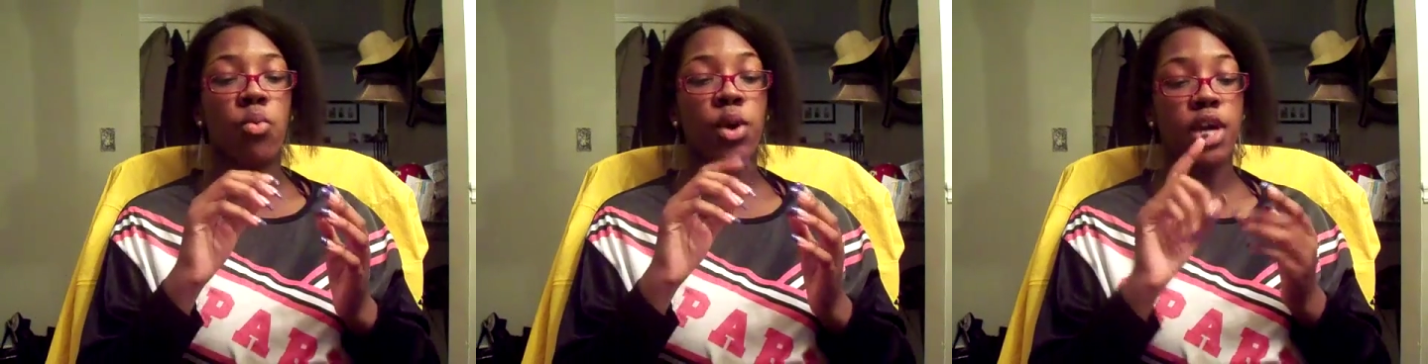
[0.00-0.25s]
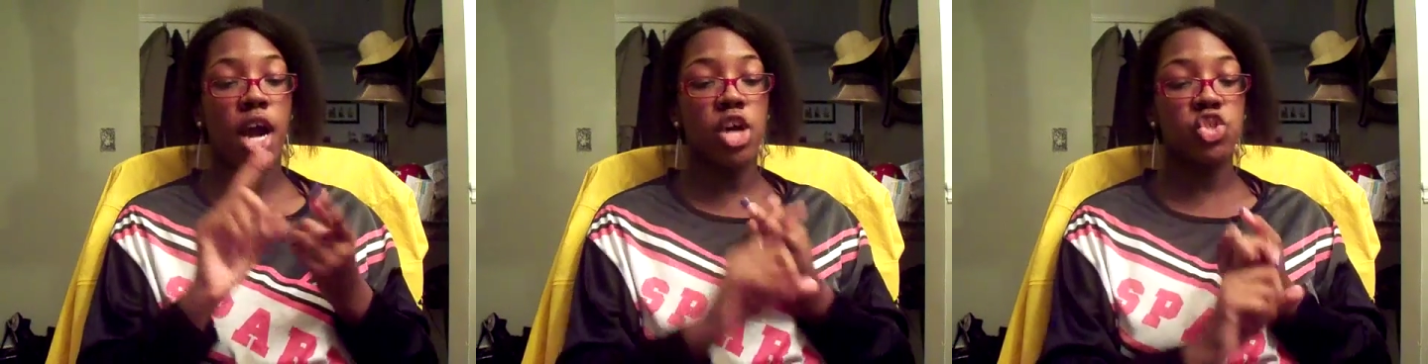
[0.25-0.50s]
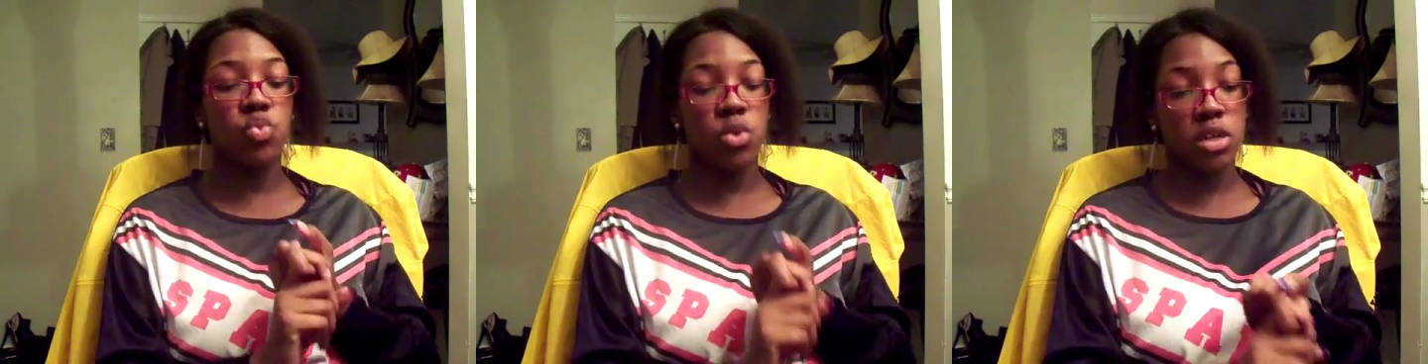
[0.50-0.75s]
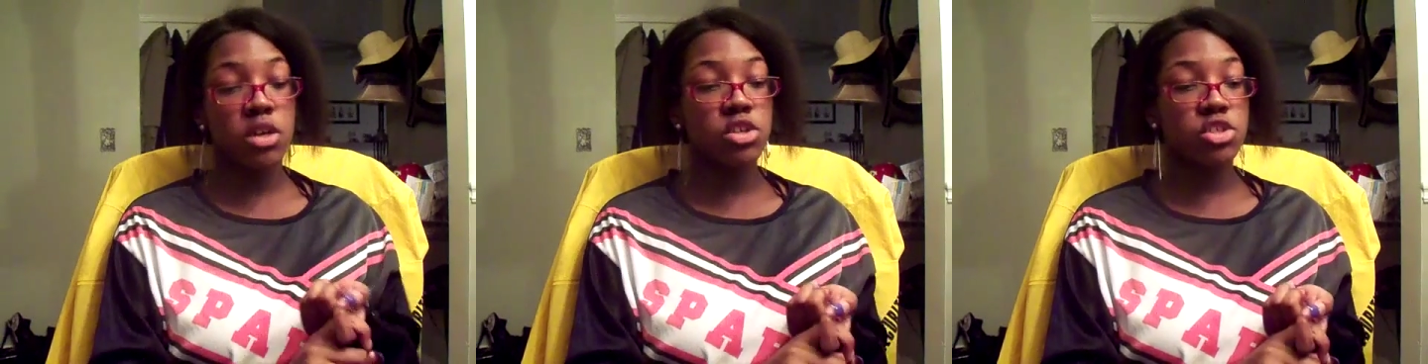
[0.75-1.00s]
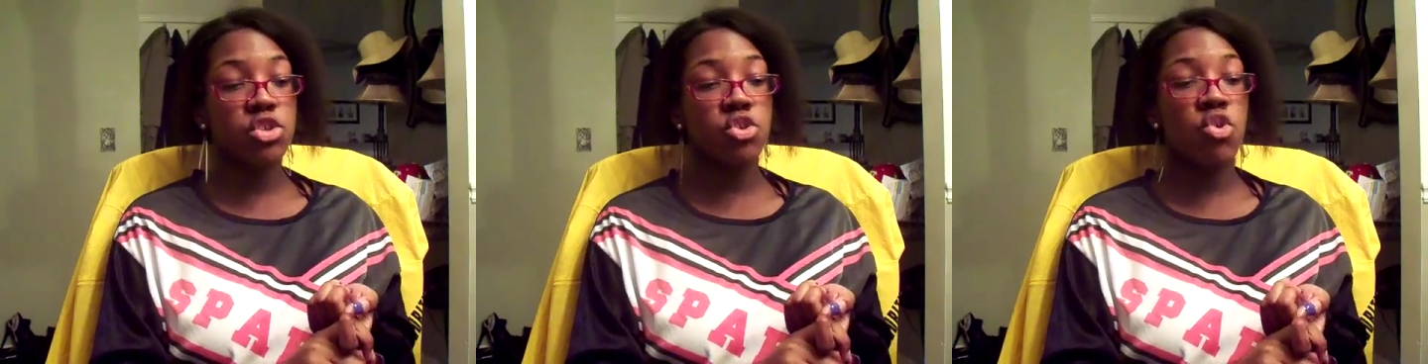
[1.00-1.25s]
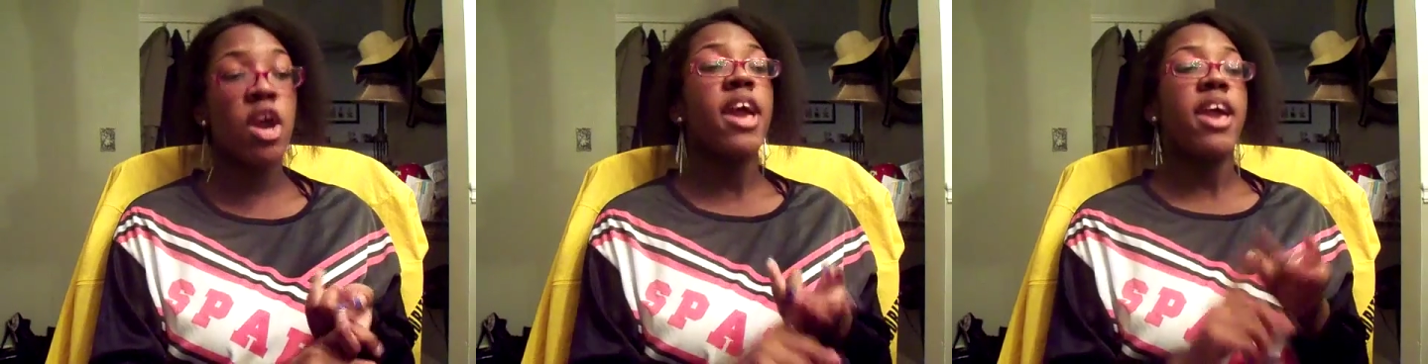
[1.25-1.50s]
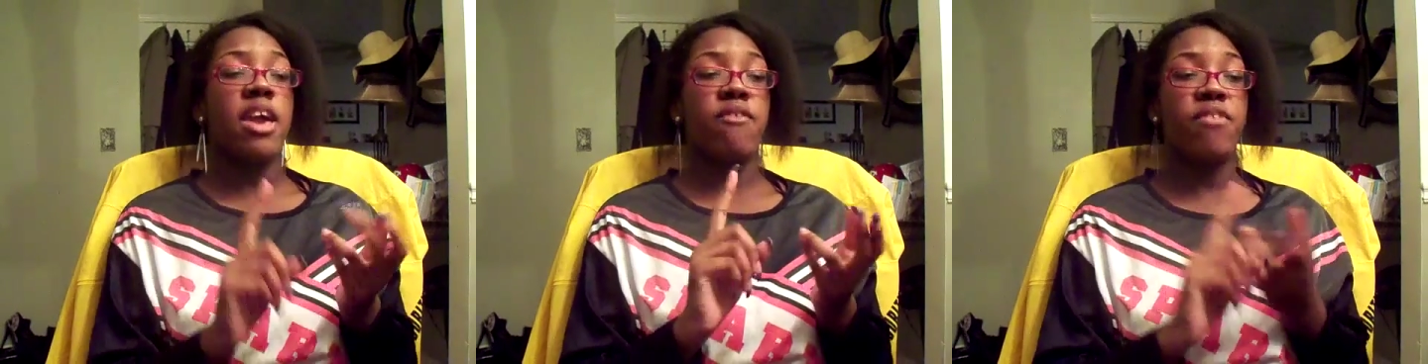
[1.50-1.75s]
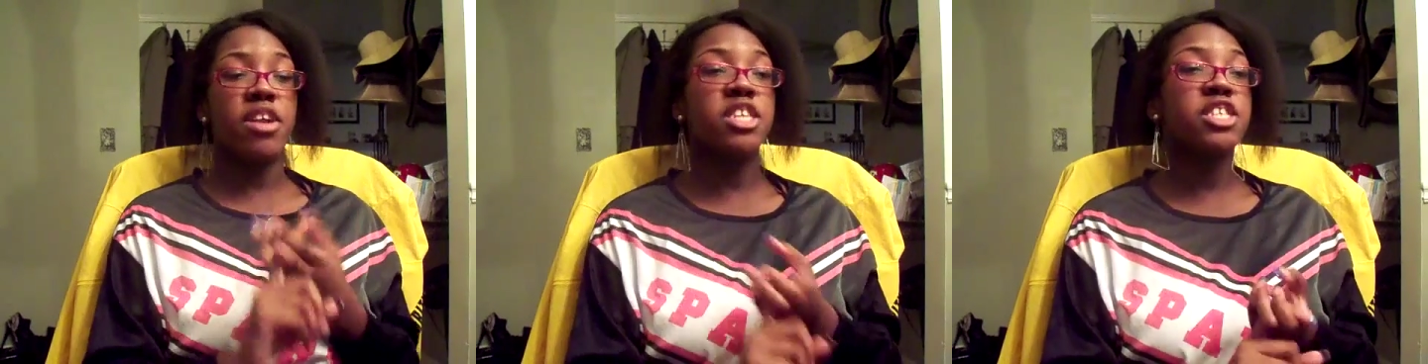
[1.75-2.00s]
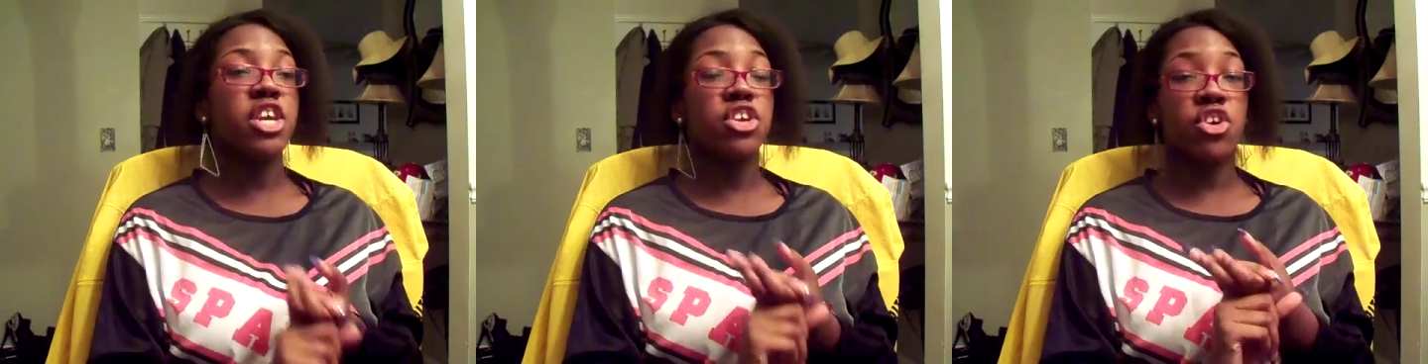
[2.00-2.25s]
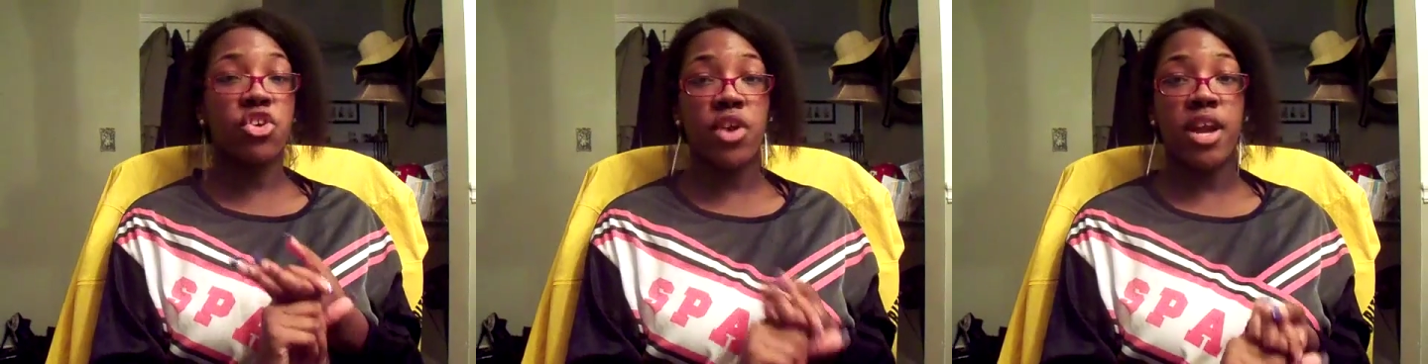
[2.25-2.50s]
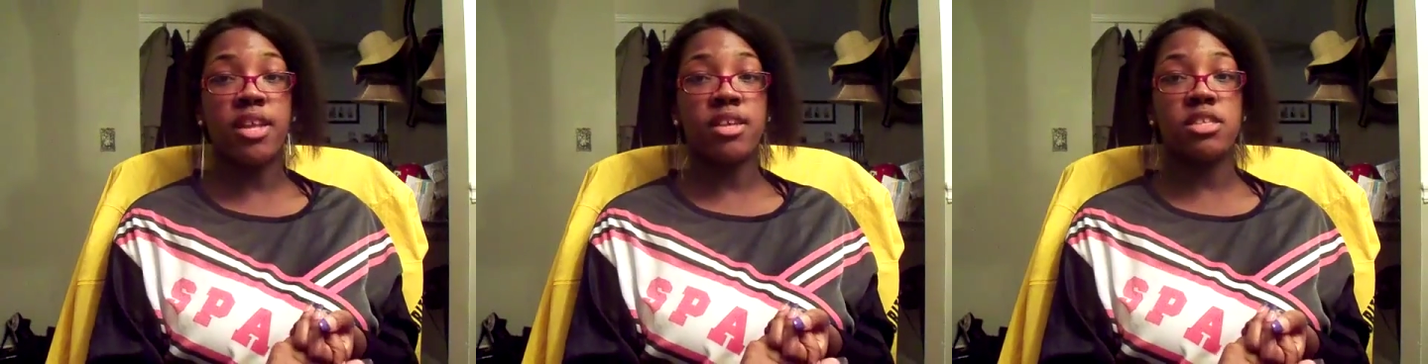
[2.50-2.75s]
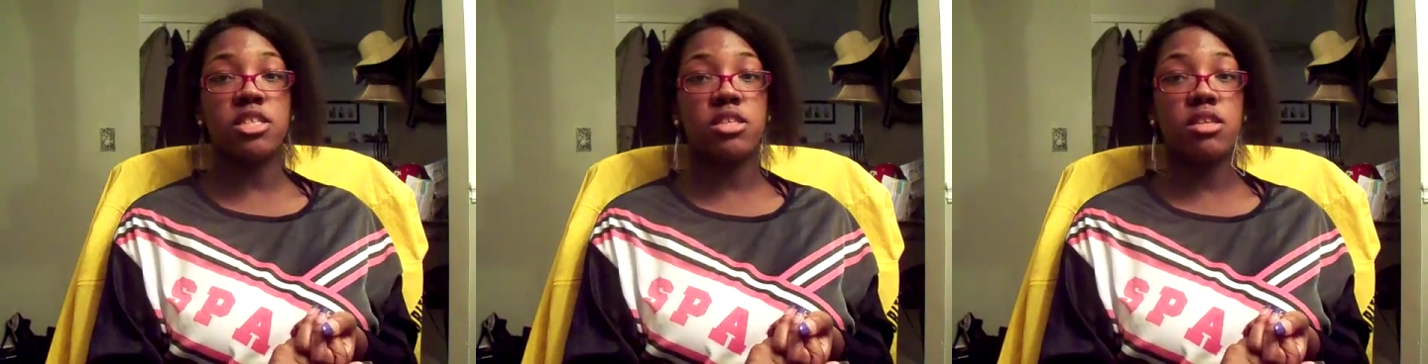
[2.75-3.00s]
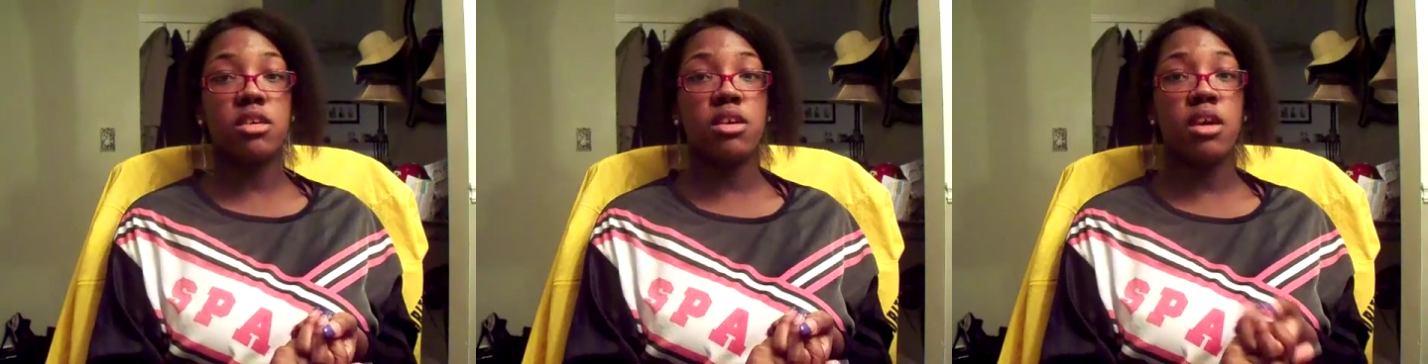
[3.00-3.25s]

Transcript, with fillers: what college you want to go to, and finish getting your credits.